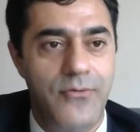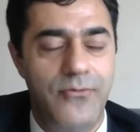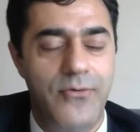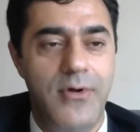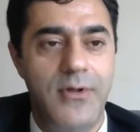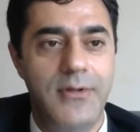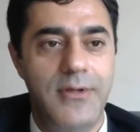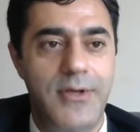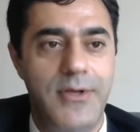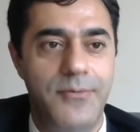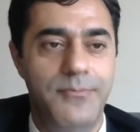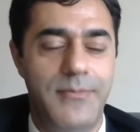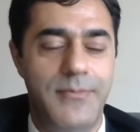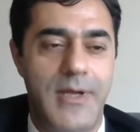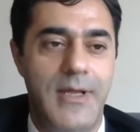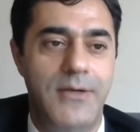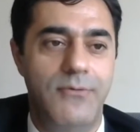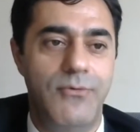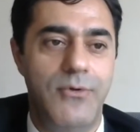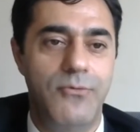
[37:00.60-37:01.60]
volume,
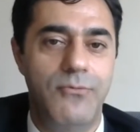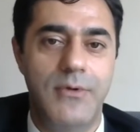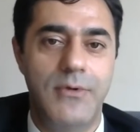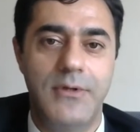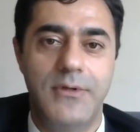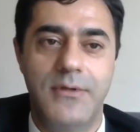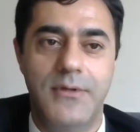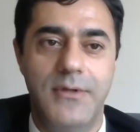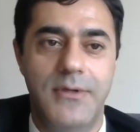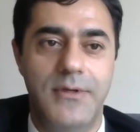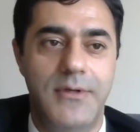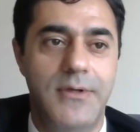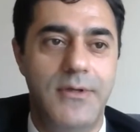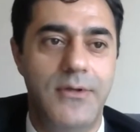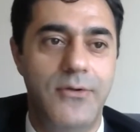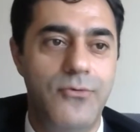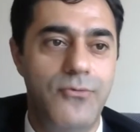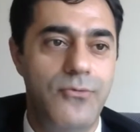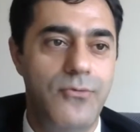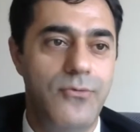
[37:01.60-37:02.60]
and we will
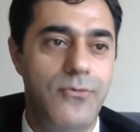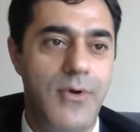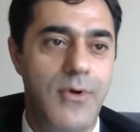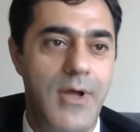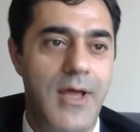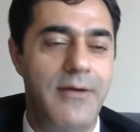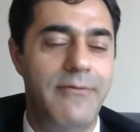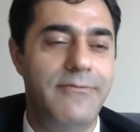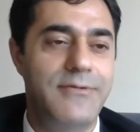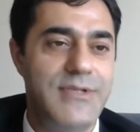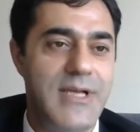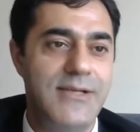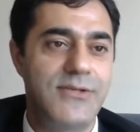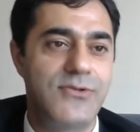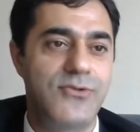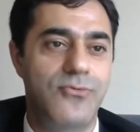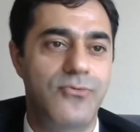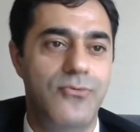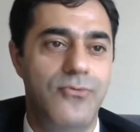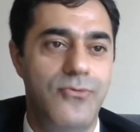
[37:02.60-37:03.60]
you have a
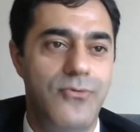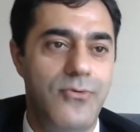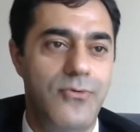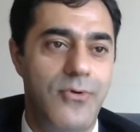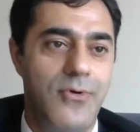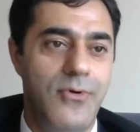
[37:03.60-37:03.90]
chance to